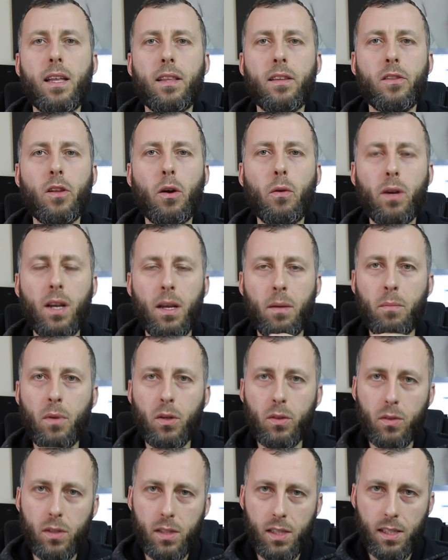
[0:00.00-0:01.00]
and no claim
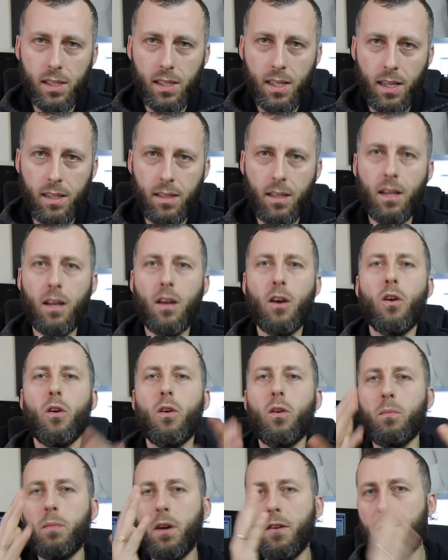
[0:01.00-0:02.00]
bonus discount
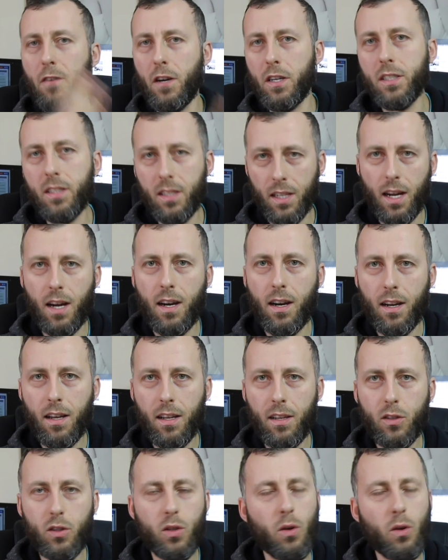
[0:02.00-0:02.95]
on my first car,